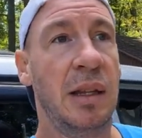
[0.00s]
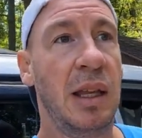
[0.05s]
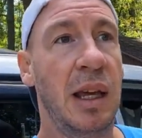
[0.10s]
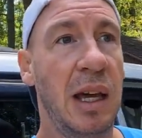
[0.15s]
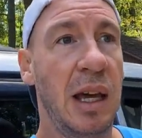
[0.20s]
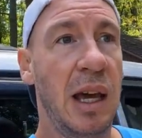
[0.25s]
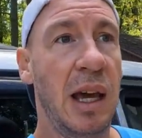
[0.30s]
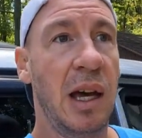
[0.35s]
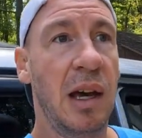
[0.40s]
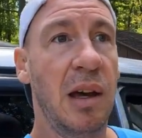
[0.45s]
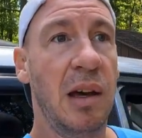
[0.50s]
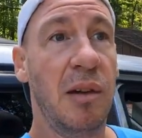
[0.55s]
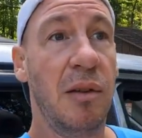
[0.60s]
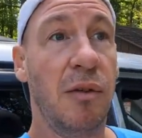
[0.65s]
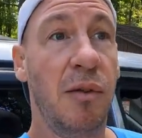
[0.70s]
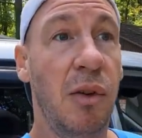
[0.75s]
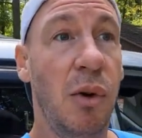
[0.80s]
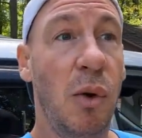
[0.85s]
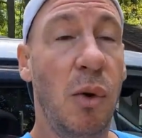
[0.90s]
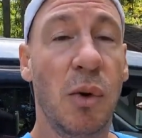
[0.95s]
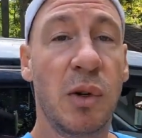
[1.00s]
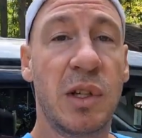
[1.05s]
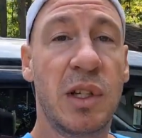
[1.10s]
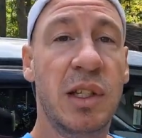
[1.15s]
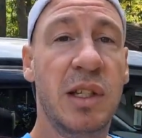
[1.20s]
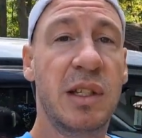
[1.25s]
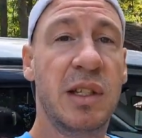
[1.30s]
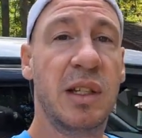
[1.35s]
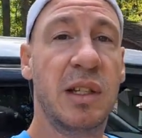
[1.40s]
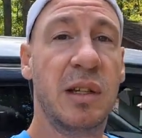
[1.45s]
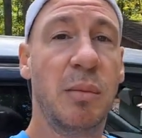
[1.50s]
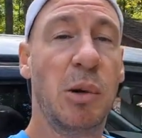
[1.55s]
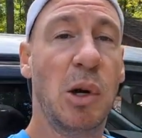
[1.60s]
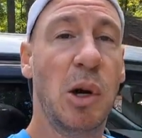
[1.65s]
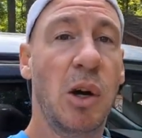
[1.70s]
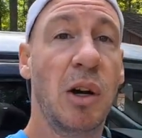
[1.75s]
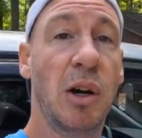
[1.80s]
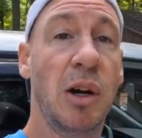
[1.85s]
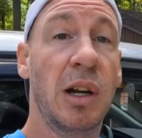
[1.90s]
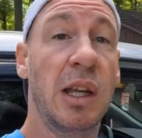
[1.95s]
They have horses in the
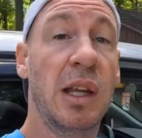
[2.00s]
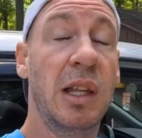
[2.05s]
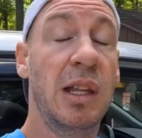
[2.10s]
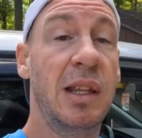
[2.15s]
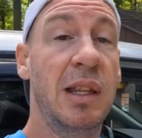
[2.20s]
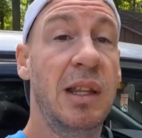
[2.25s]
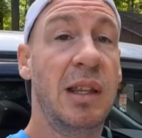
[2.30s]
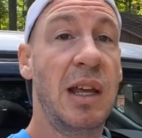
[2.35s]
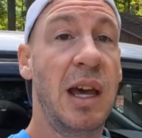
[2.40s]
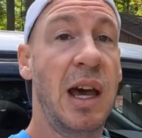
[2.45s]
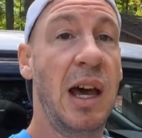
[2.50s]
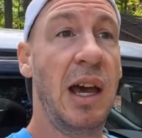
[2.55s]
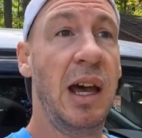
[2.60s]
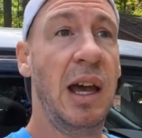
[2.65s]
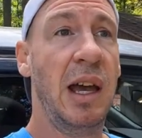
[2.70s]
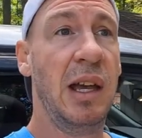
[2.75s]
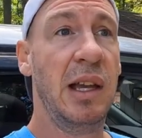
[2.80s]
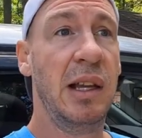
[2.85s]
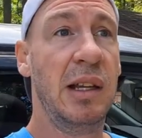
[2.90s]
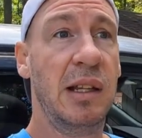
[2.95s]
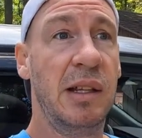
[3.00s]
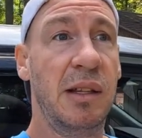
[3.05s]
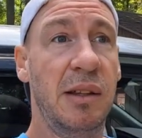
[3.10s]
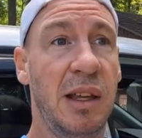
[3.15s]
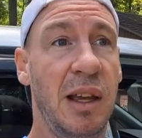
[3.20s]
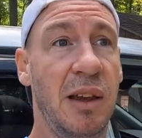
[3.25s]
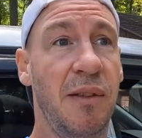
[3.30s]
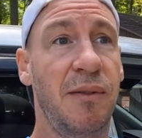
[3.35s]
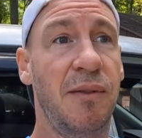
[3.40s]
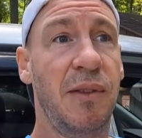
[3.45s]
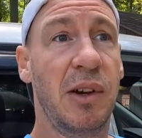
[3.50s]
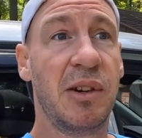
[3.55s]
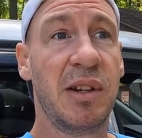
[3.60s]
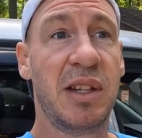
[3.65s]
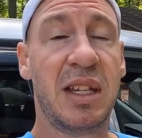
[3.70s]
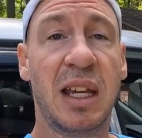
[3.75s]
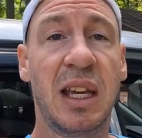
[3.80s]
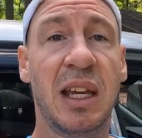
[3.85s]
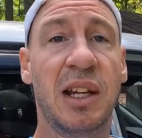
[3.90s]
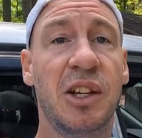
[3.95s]
barn that get
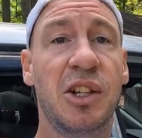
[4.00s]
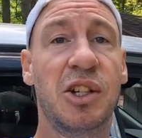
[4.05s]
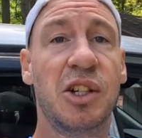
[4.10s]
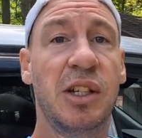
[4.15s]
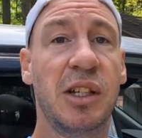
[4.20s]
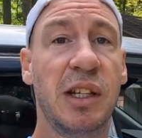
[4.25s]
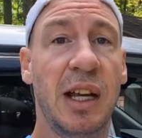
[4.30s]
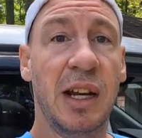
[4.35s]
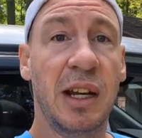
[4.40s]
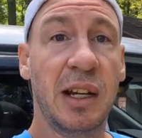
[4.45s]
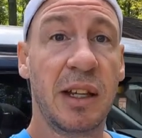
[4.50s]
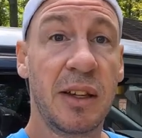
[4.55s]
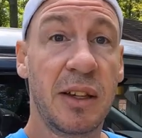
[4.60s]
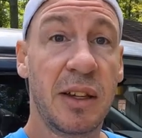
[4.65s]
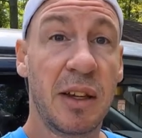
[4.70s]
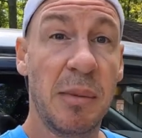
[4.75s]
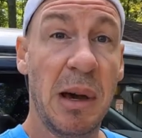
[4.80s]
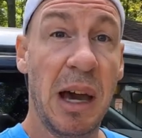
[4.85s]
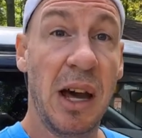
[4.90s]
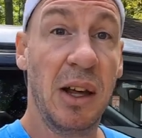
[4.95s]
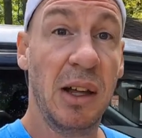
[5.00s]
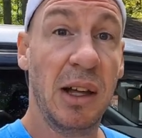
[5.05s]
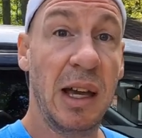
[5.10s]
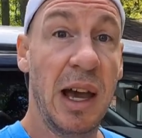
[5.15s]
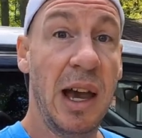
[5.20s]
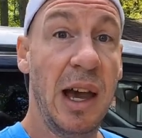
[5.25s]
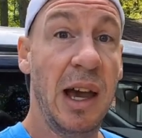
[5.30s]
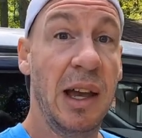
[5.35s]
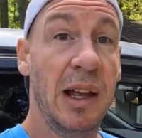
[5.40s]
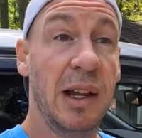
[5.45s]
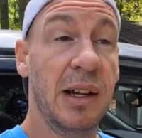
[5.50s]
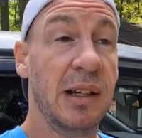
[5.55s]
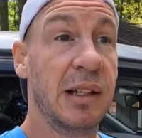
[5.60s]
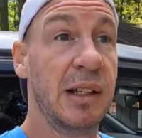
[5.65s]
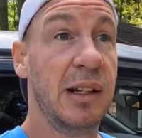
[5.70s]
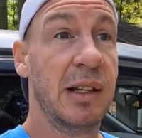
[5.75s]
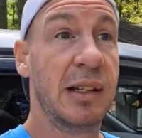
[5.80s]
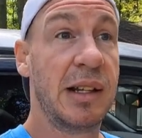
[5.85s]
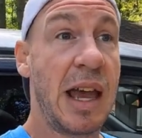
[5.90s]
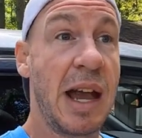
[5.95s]
very skittish and could come out and
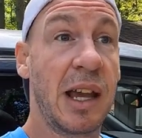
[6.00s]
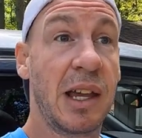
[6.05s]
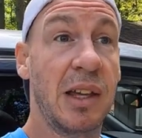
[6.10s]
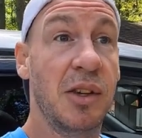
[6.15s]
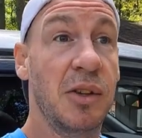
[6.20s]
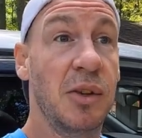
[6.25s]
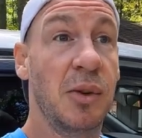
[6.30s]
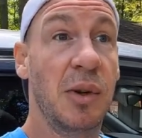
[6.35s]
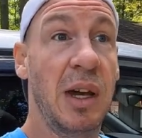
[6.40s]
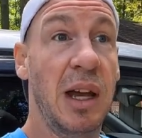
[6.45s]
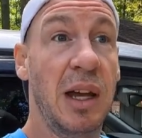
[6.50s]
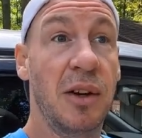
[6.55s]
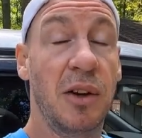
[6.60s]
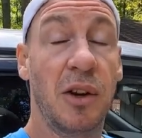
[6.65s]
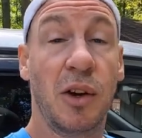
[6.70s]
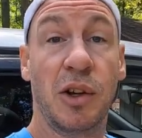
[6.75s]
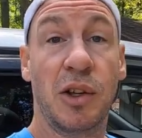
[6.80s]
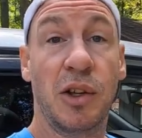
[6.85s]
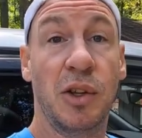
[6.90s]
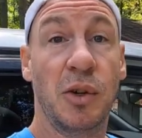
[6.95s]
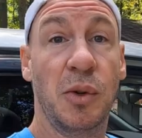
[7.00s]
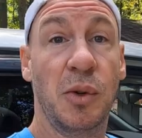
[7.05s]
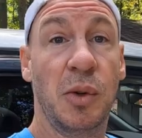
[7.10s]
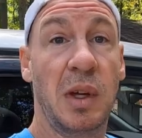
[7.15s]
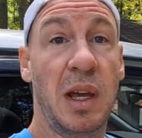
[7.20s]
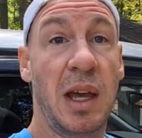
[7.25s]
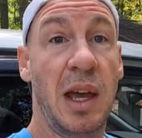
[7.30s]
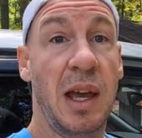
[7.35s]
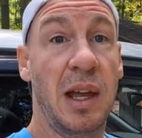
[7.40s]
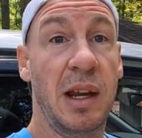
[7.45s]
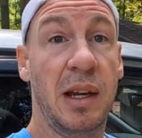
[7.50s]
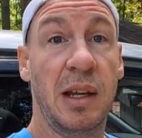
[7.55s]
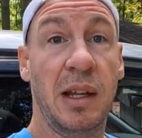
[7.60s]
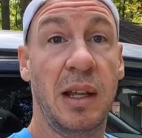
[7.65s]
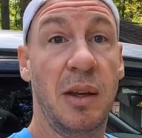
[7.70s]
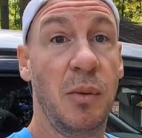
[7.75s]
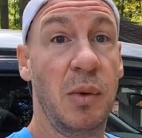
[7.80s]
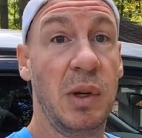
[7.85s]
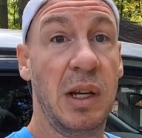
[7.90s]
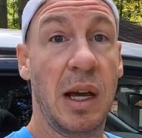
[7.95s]
attack you and hurt you and
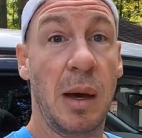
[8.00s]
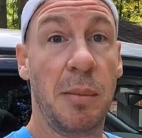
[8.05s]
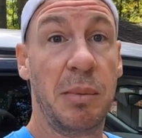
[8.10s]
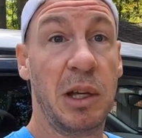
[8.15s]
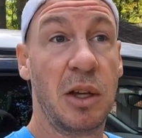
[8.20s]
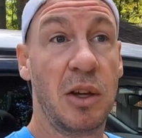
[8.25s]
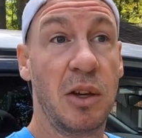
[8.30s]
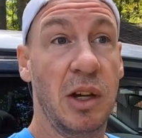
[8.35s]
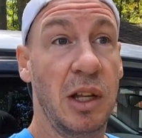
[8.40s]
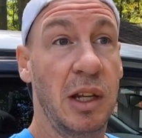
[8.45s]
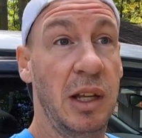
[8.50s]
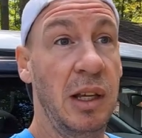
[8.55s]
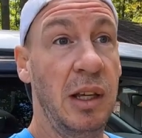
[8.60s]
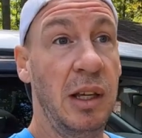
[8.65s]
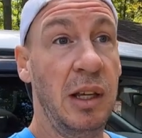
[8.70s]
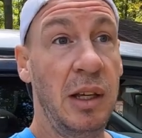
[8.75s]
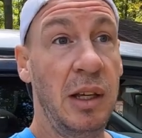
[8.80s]
it would not be good.